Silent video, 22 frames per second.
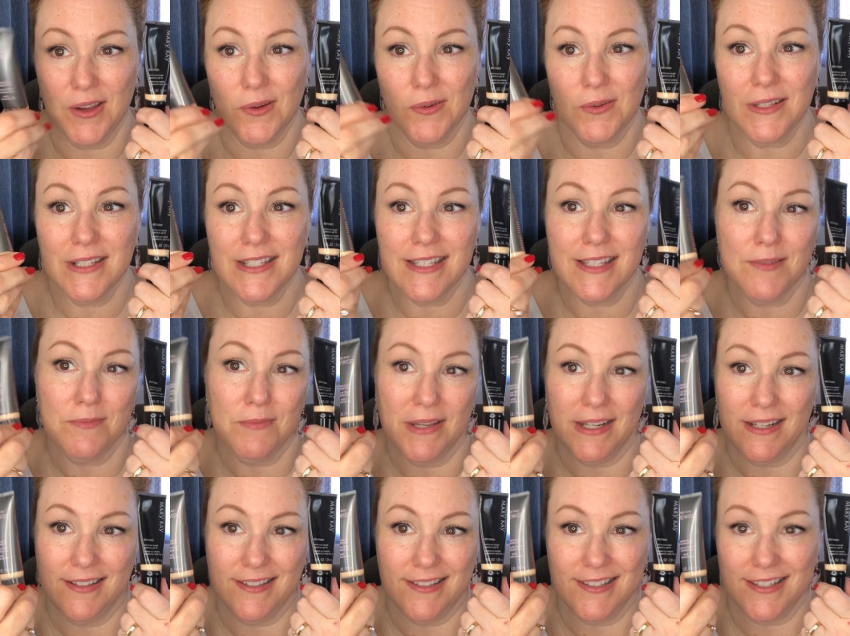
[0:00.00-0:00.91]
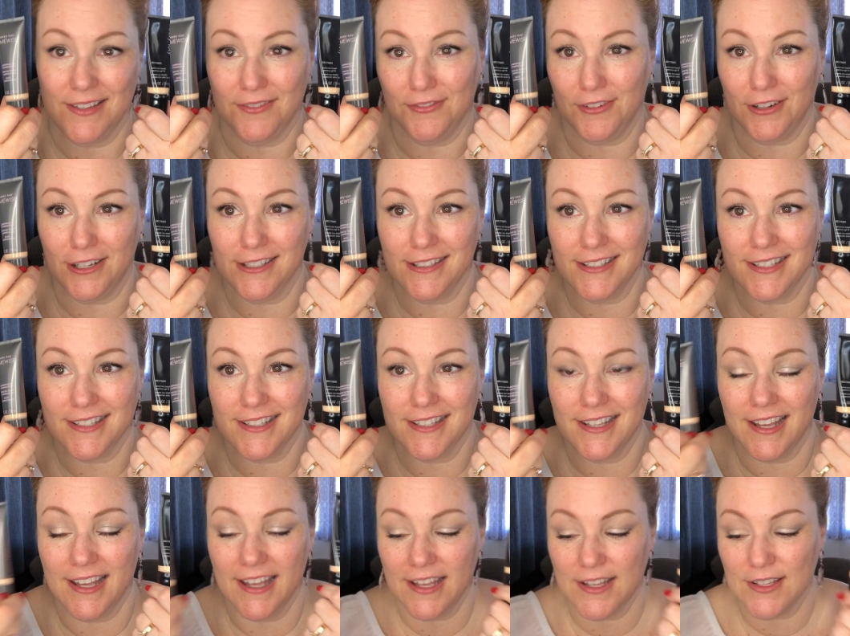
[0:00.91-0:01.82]
What's the big difference?
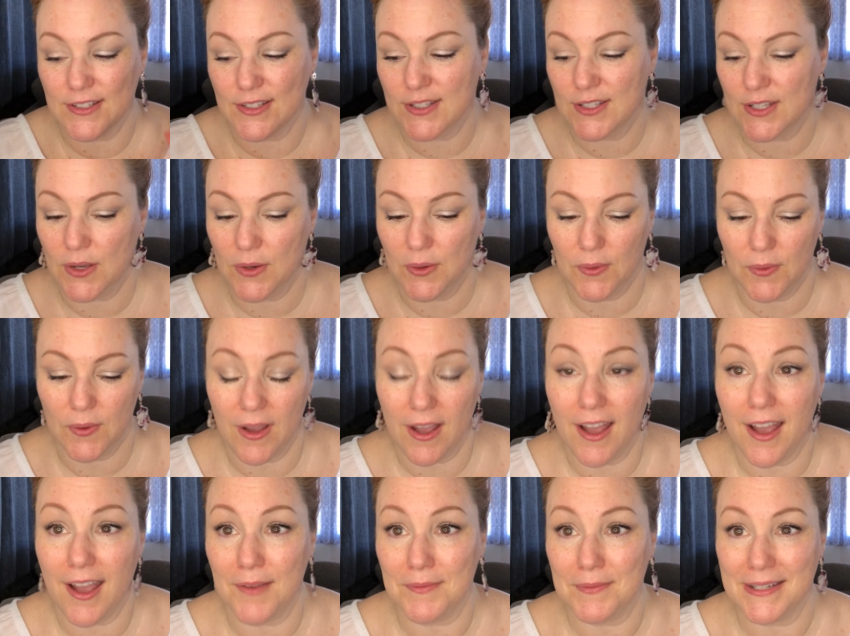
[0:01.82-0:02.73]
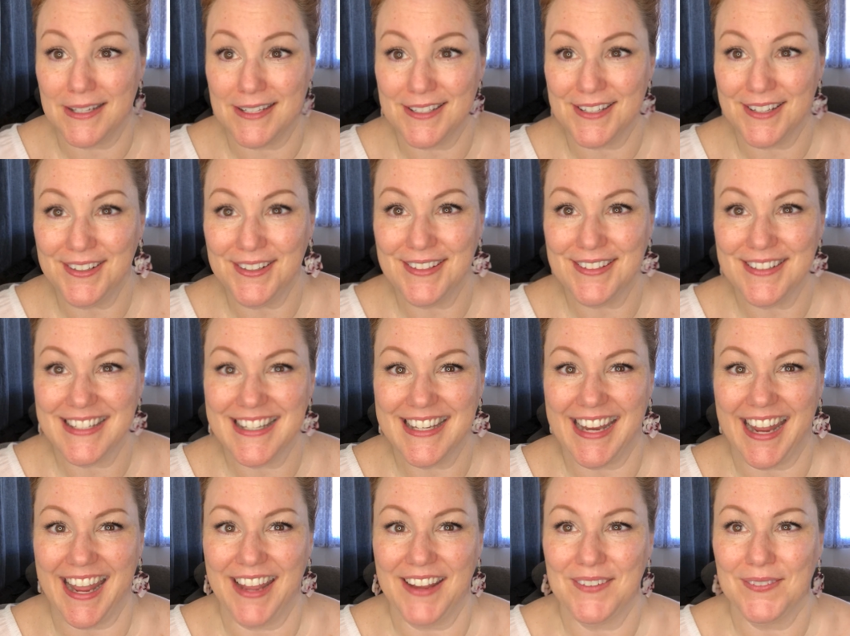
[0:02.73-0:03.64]
So I'm going to show you
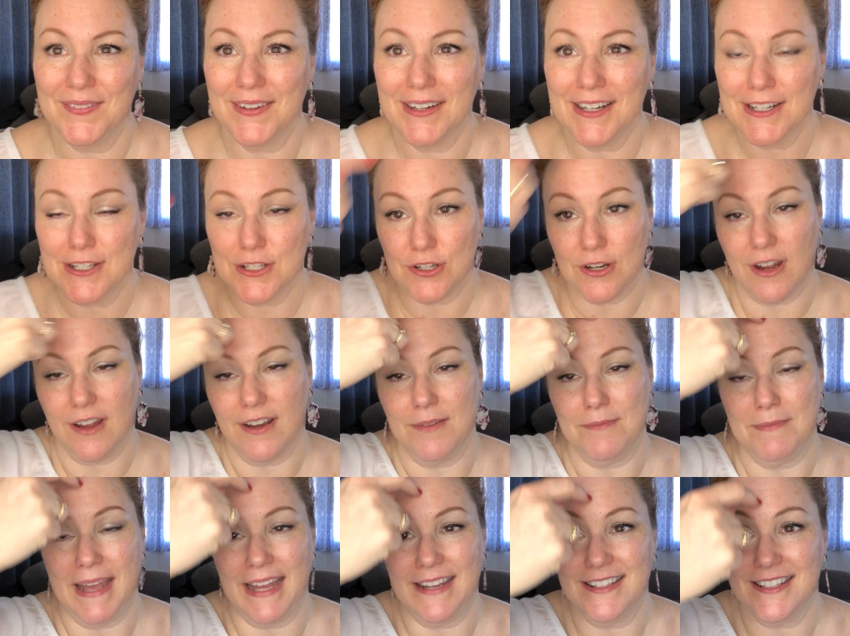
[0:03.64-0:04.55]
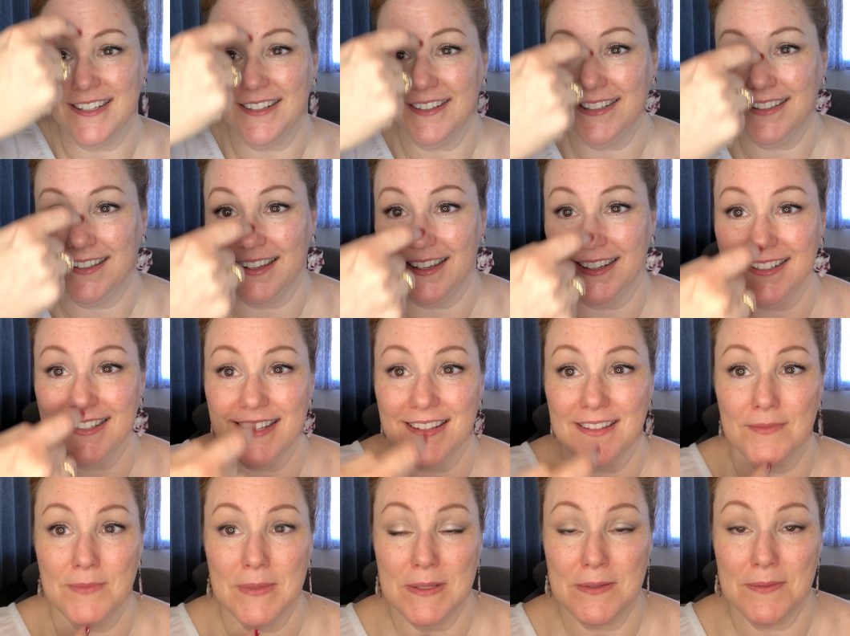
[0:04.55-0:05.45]
today. We're going to draw an imaginary line down
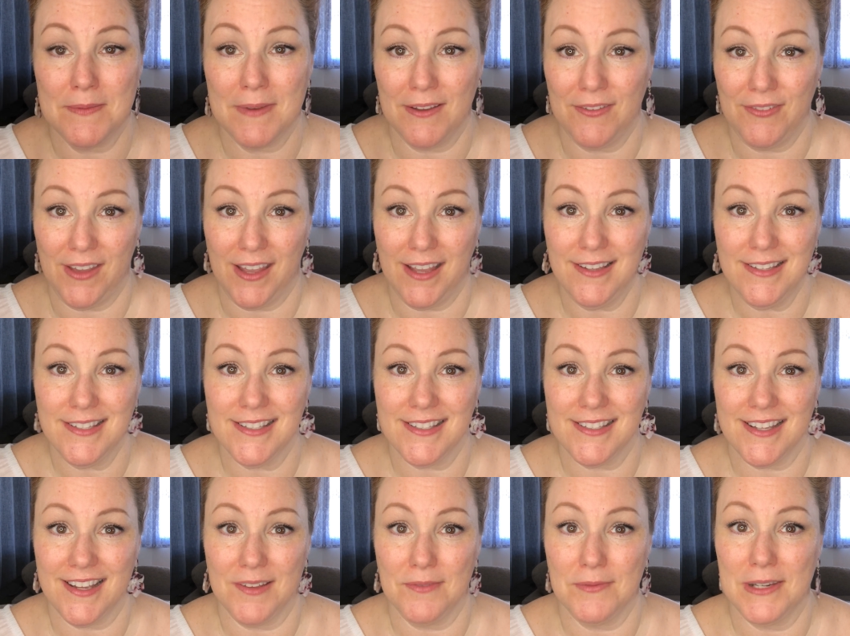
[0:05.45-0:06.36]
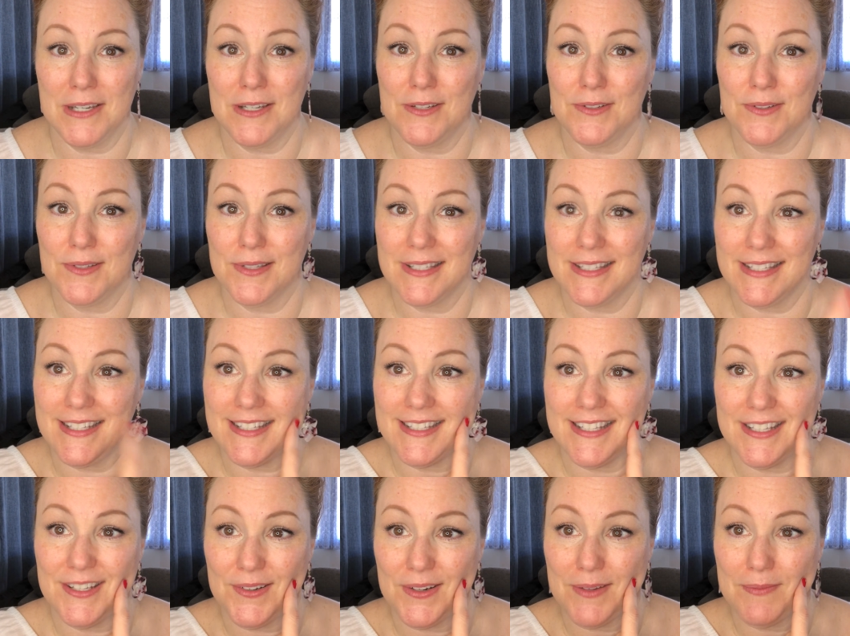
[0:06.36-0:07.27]
the middle of my face. I'm going to do
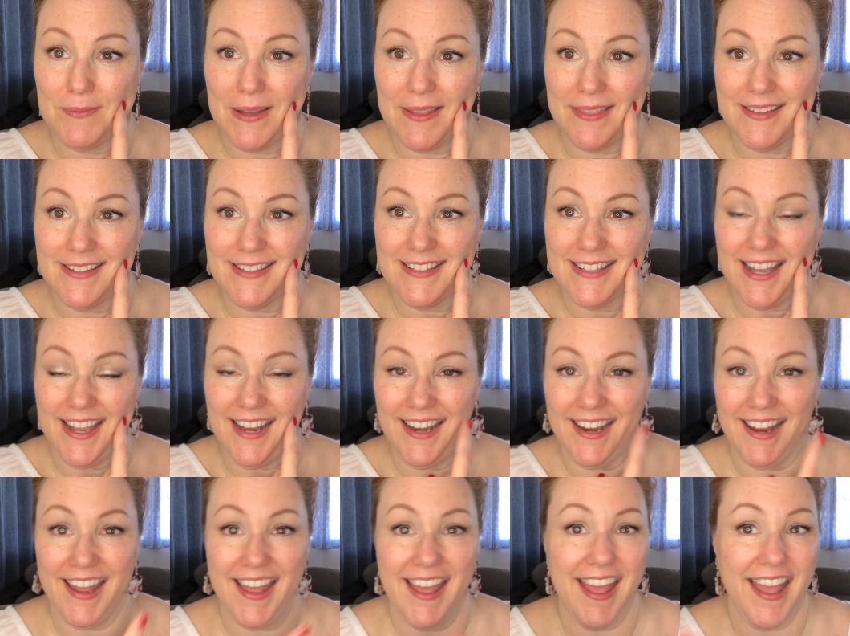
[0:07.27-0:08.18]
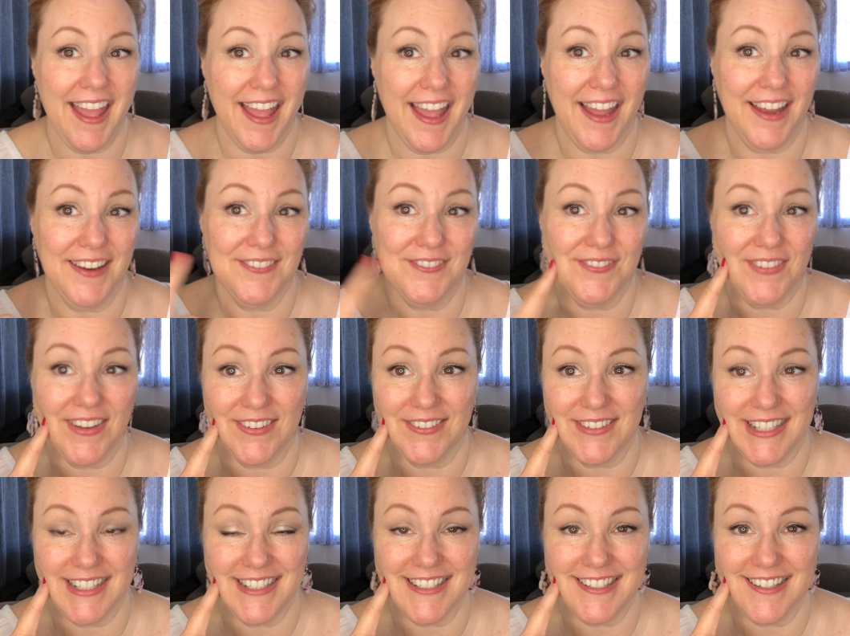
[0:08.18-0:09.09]
CC cream on this side and
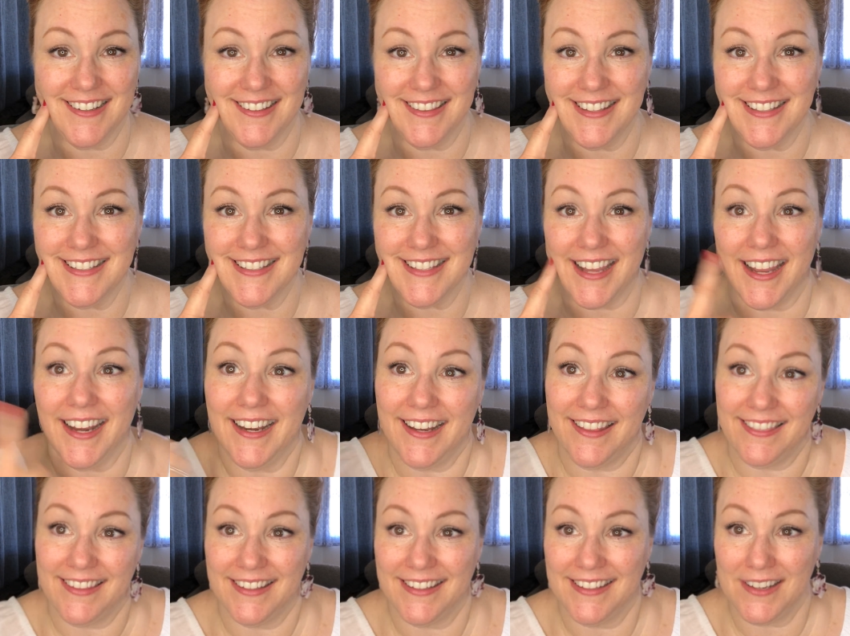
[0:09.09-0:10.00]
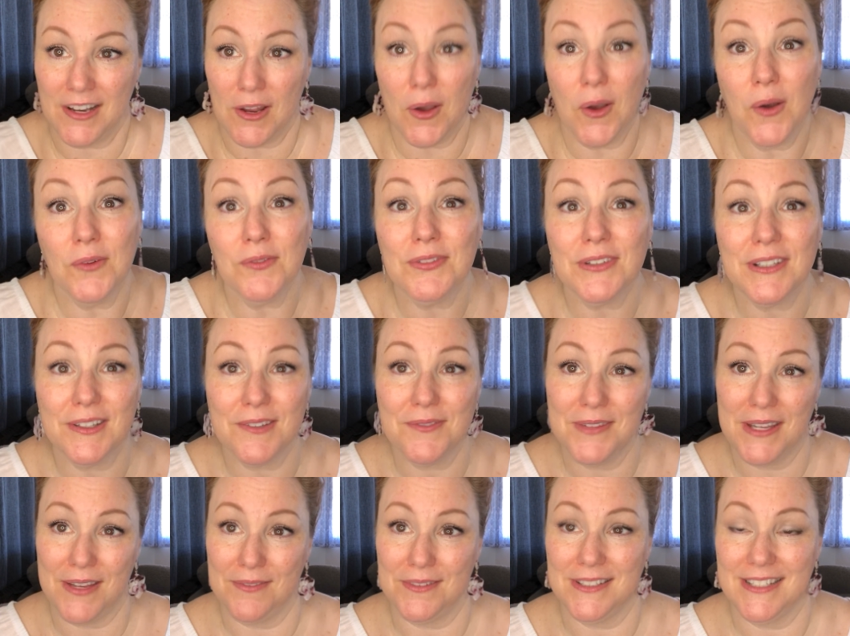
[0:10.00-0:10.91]
foundation on this side, and then hopefully you'll
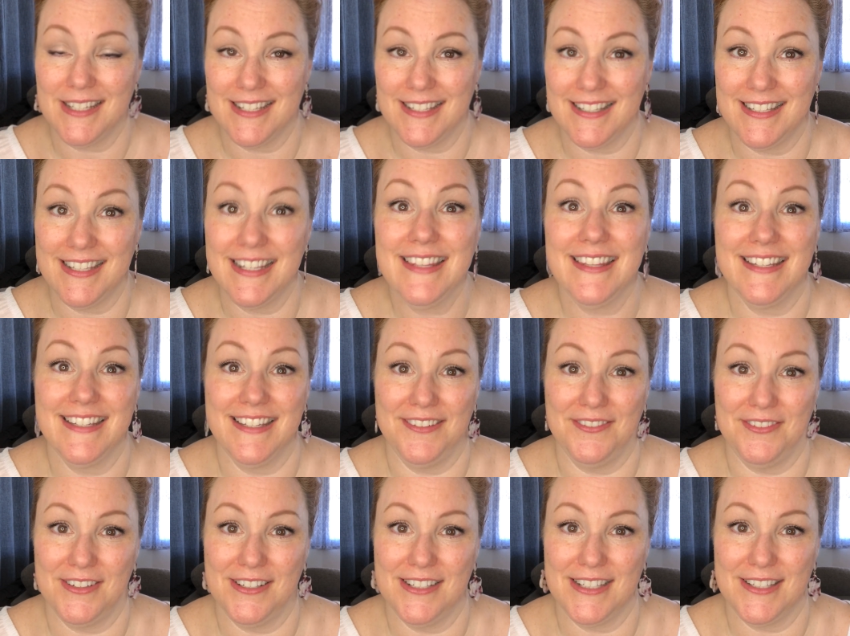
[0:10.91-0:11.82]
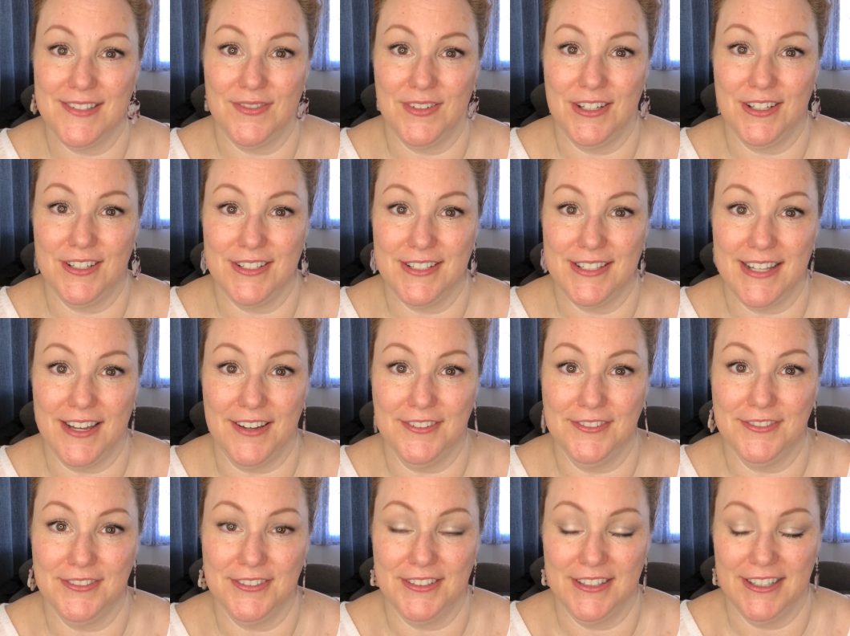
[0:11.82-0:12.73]
be able to see the difference for
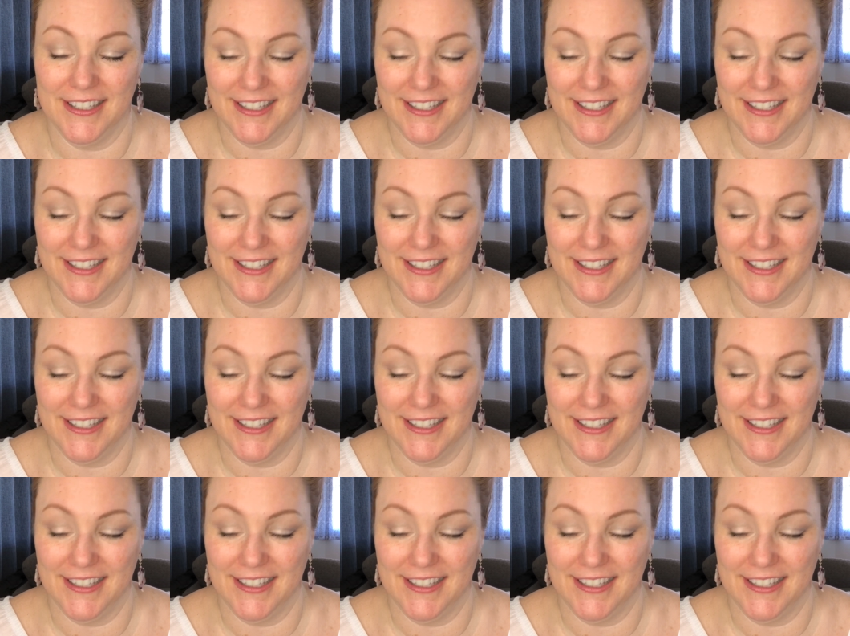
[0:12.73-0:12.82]
yourself.